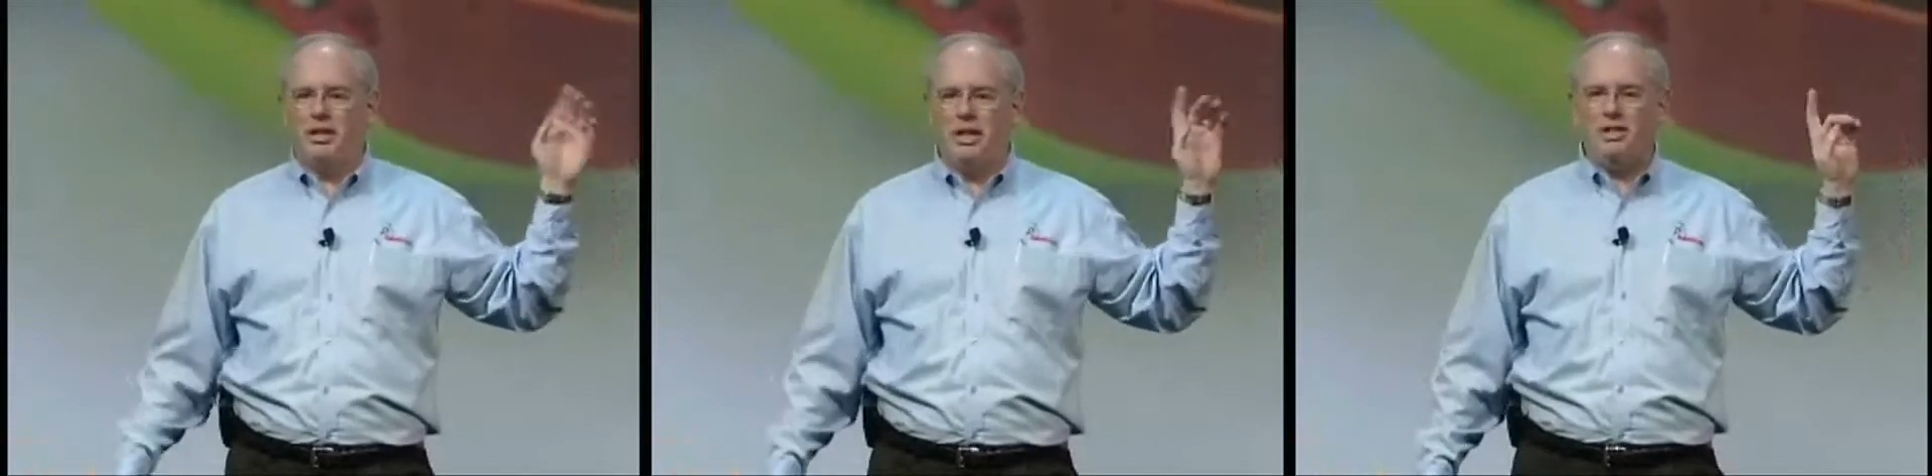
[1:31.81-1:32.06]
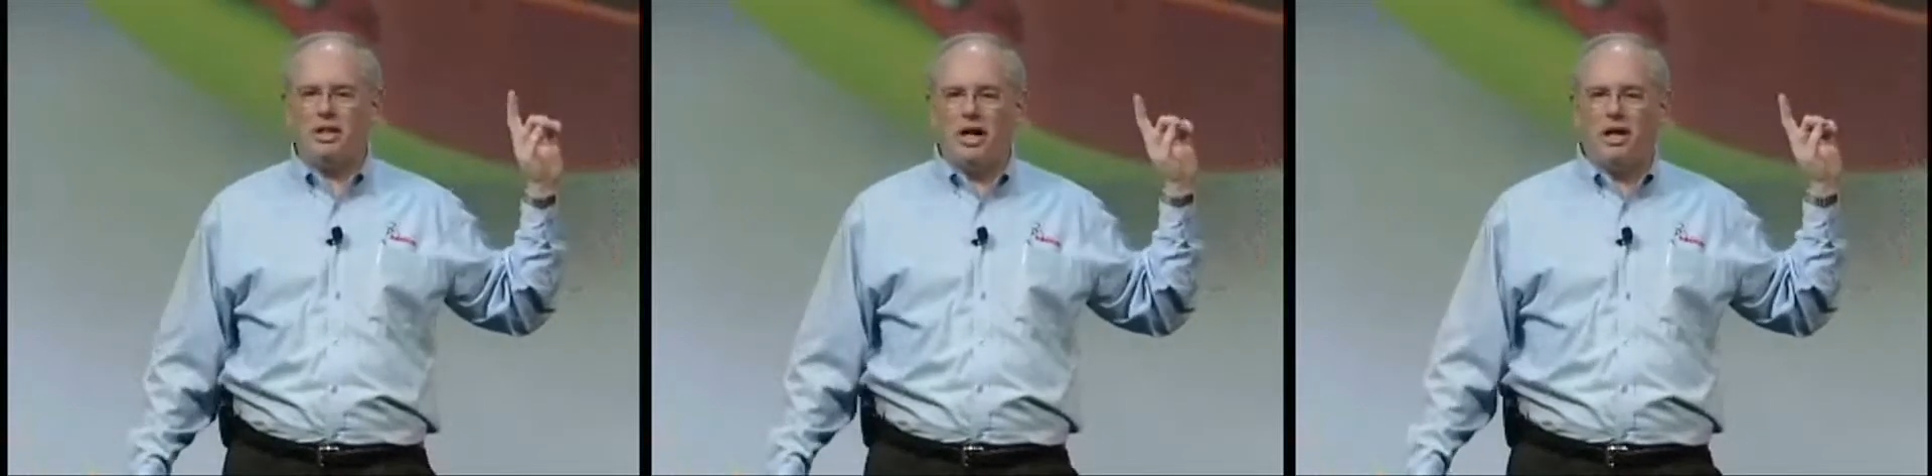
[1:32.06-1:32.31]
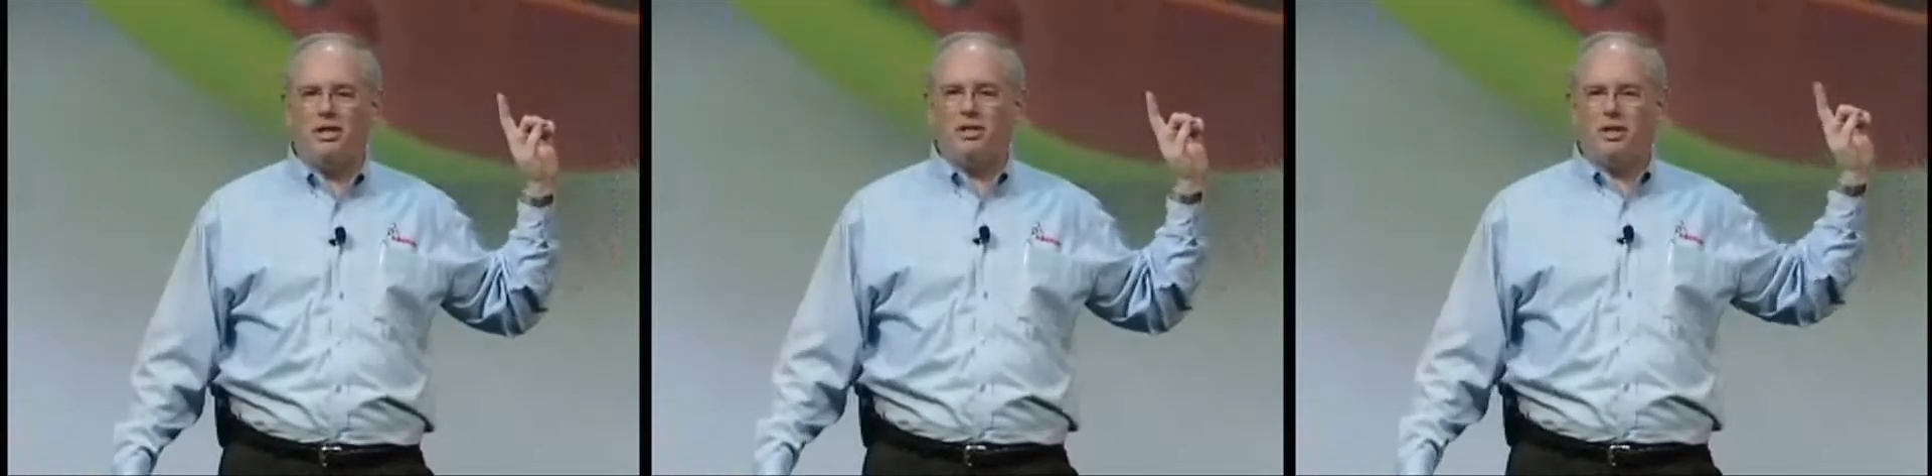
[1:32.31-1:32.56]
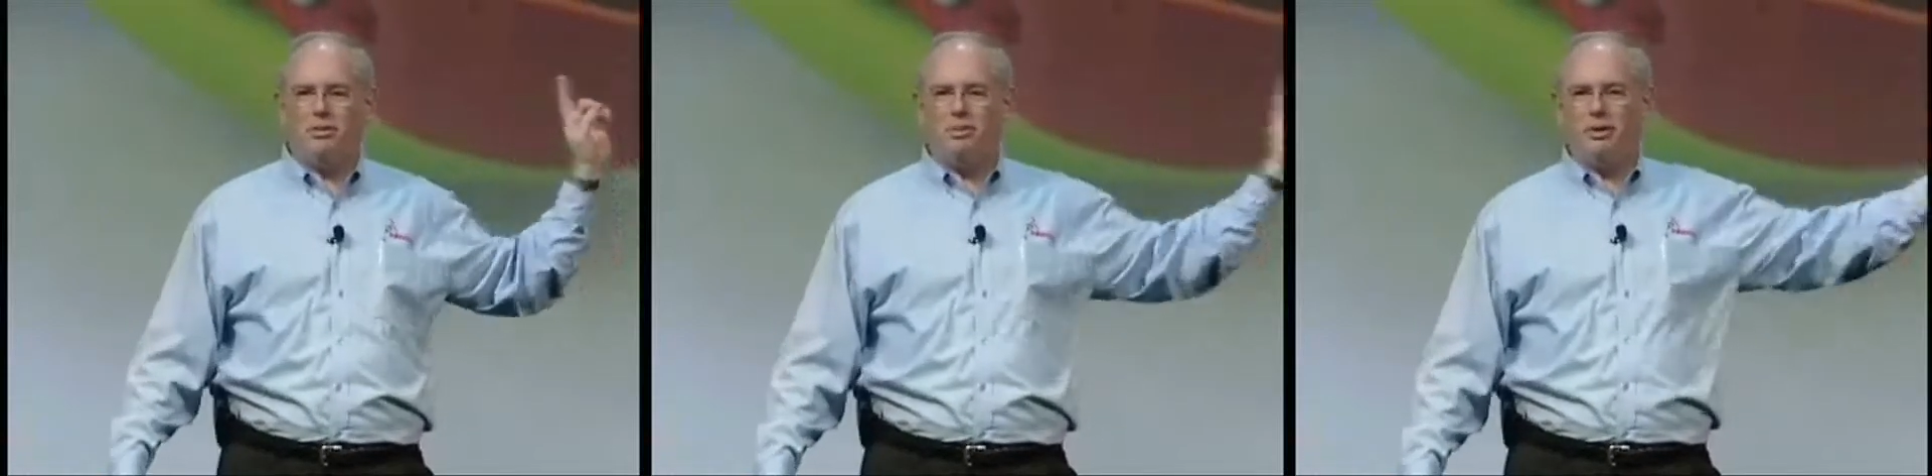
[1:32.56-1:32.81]
These
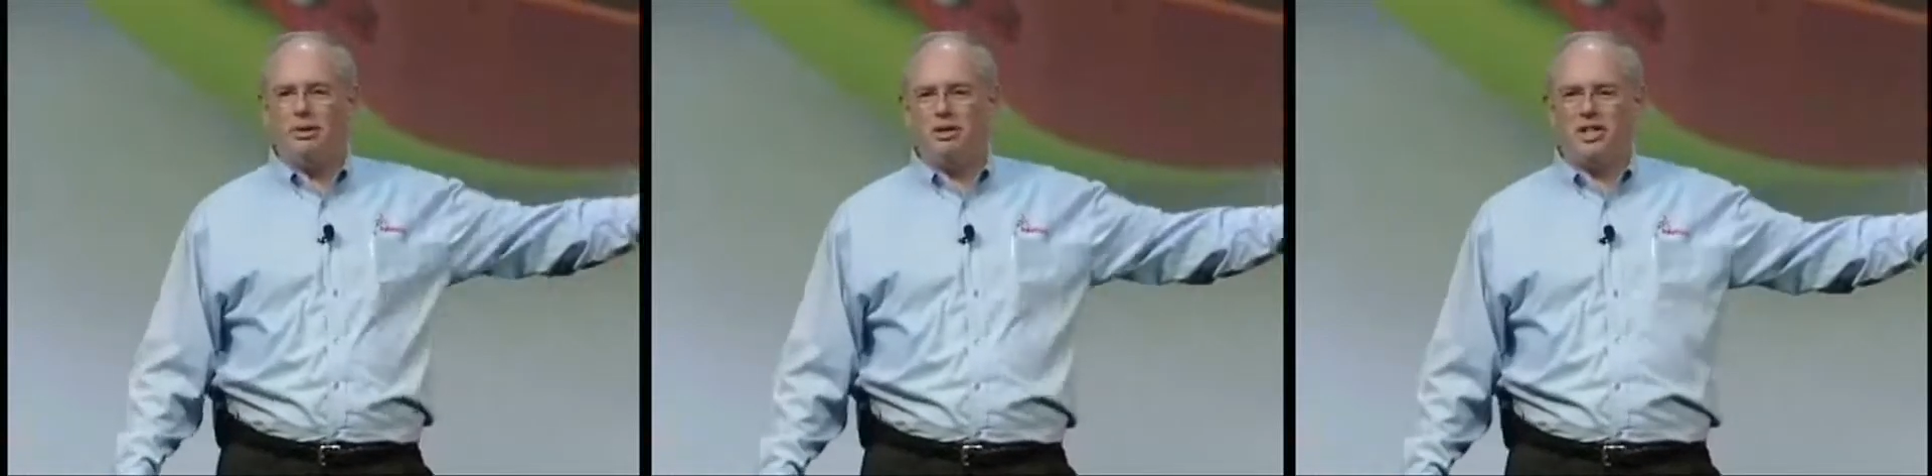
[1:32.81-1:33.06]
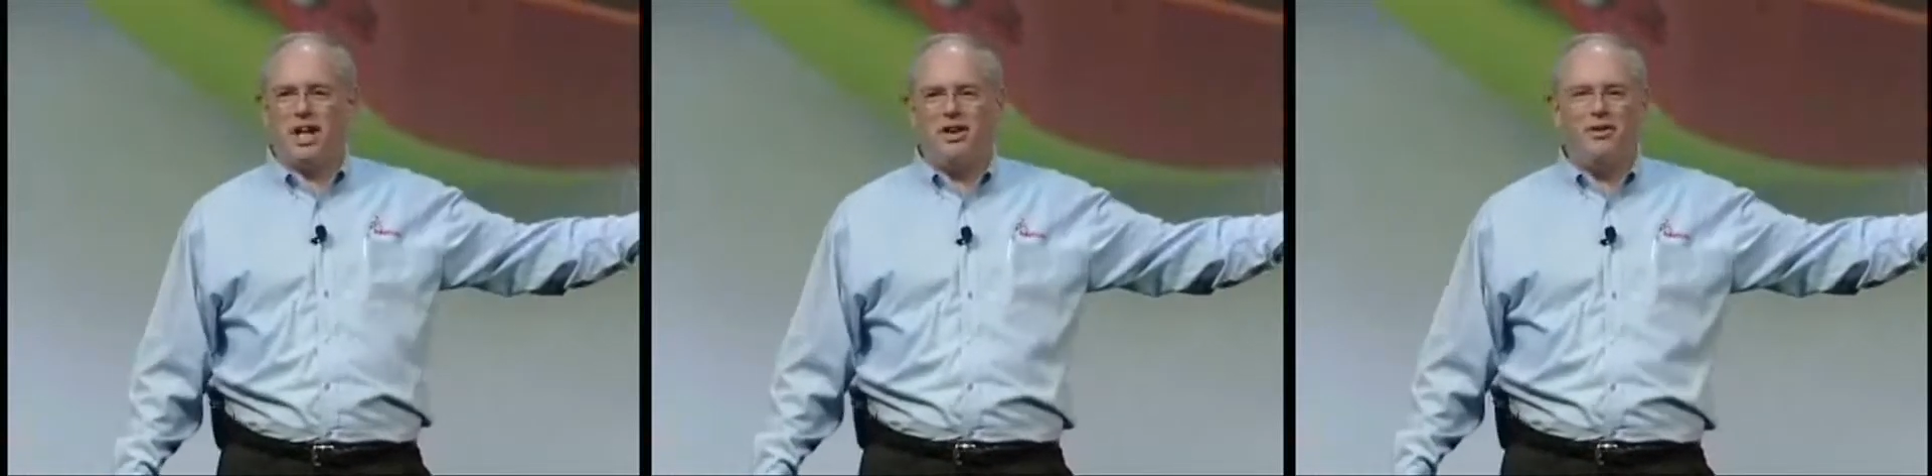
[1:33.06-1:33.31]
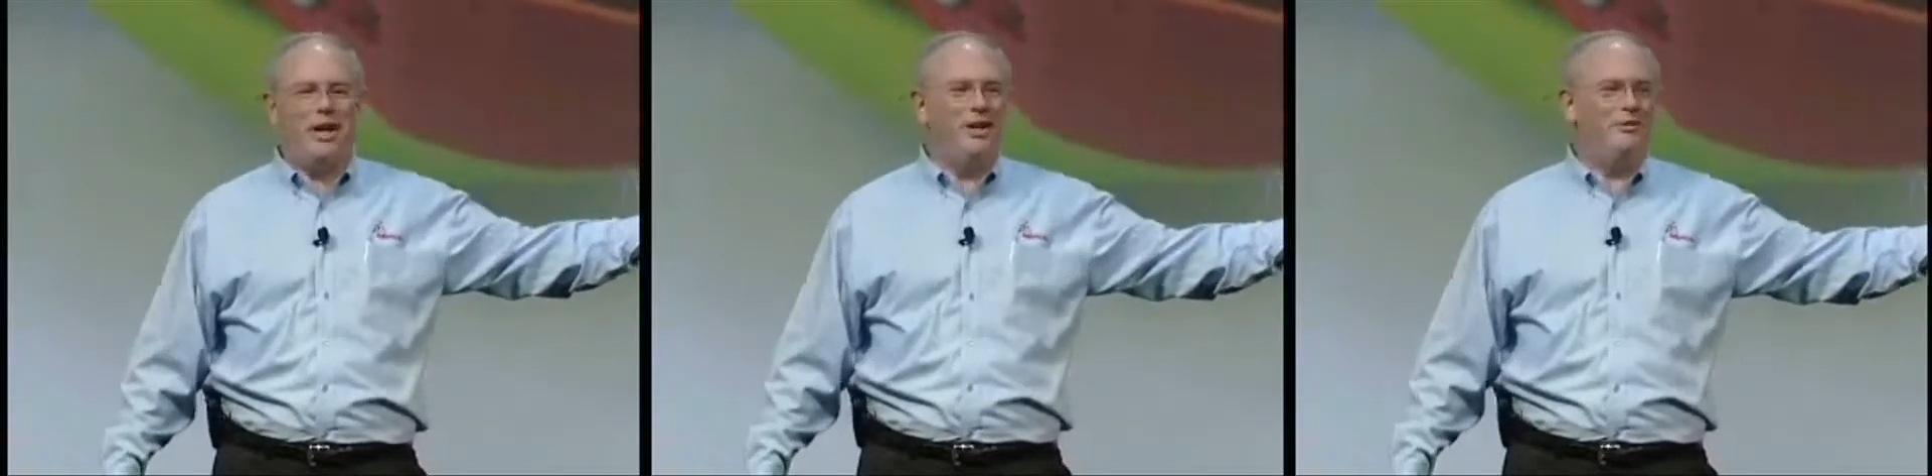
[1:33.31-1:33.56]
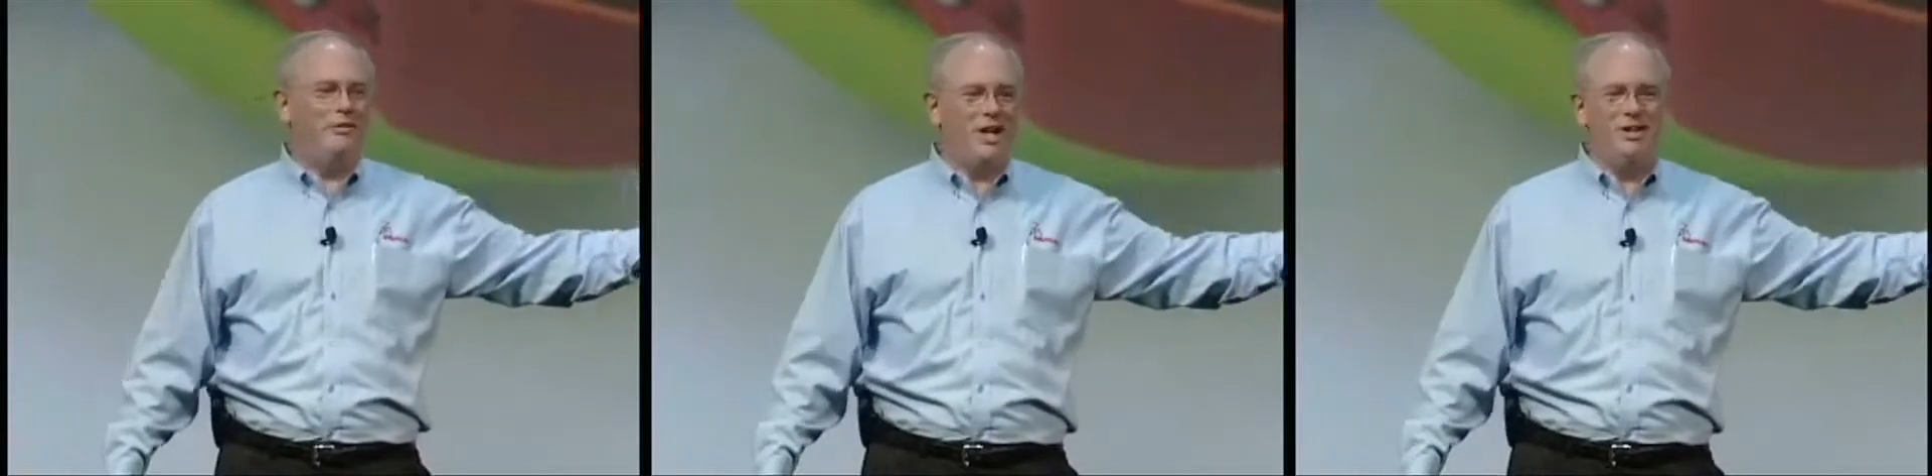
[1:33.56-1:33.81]
aren't
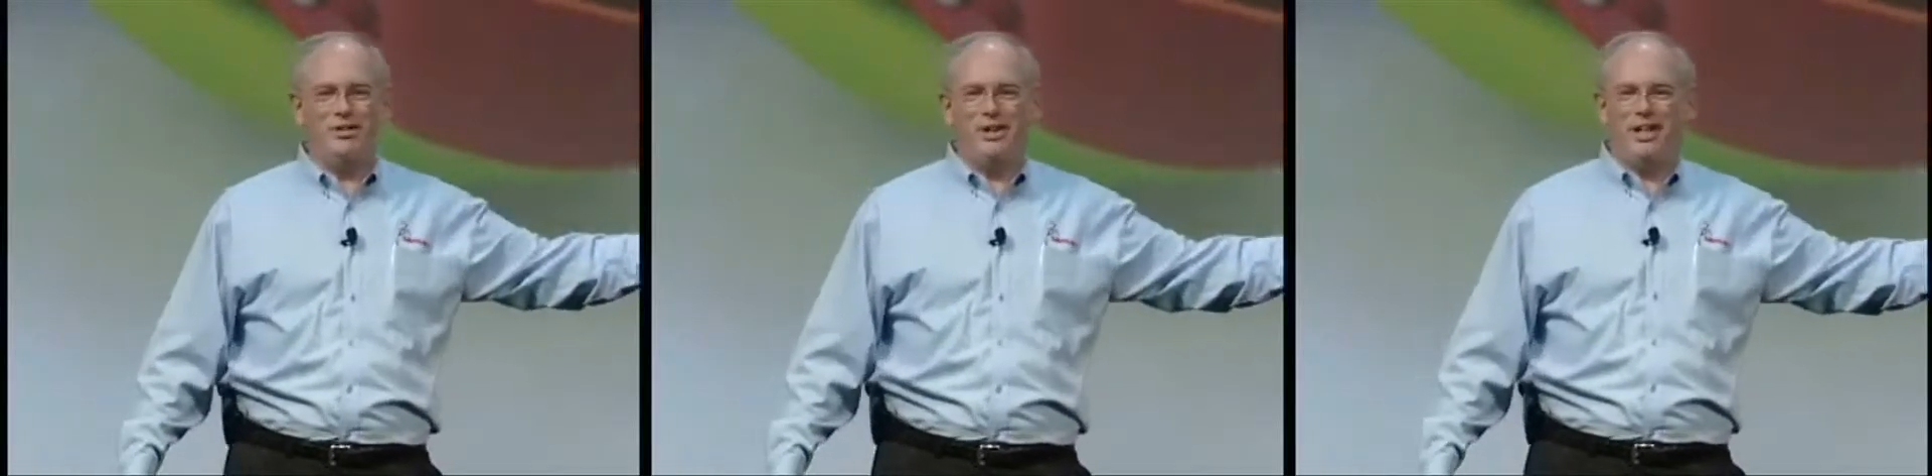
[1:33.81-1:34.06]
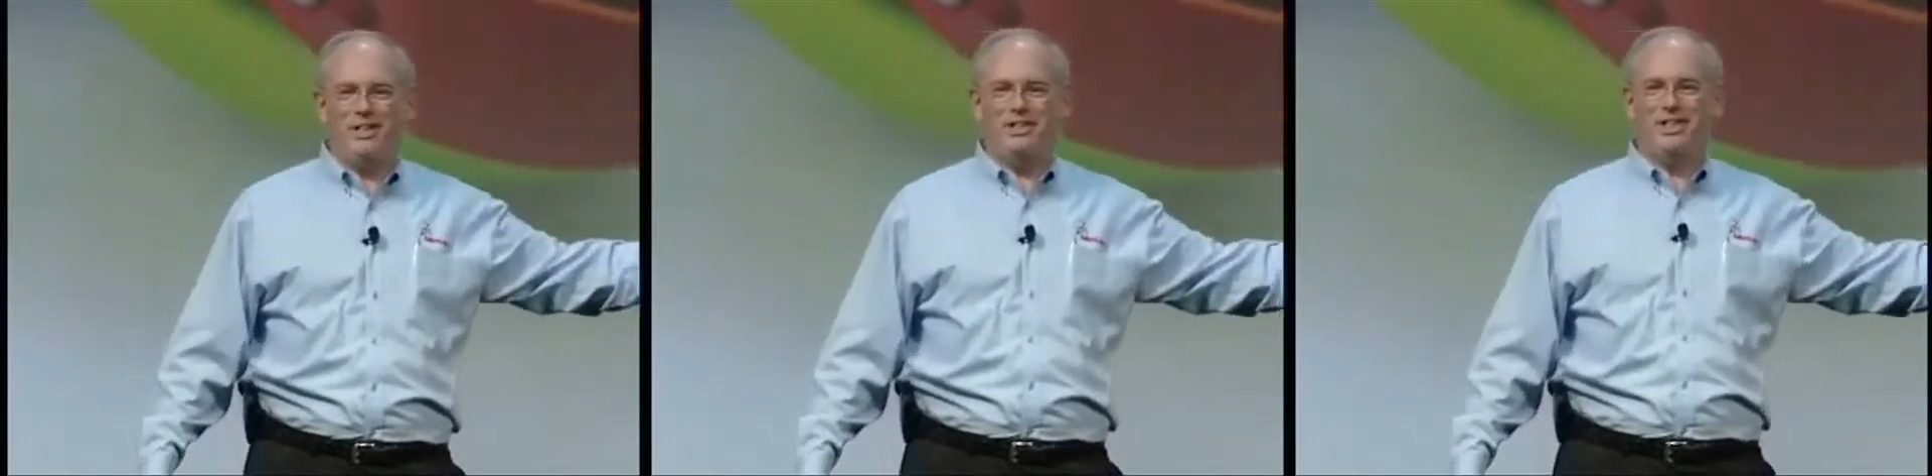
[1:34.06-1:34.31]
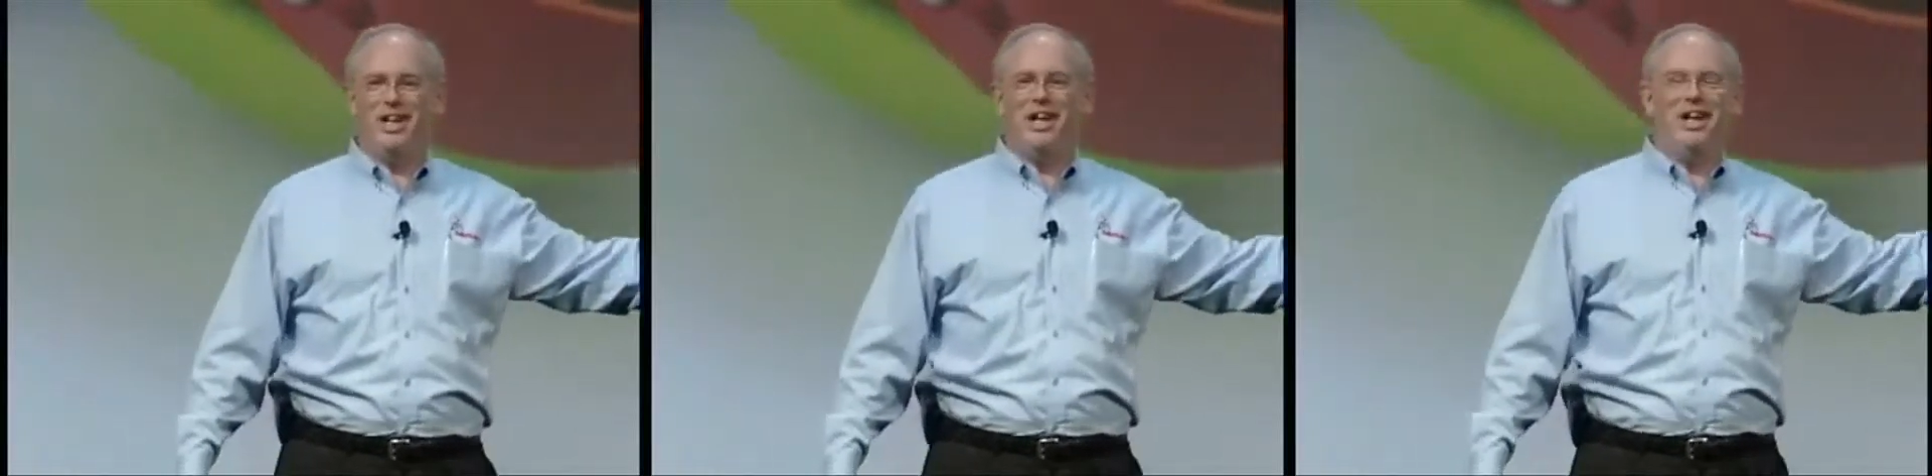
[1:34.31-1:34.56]
computer-generated renderings.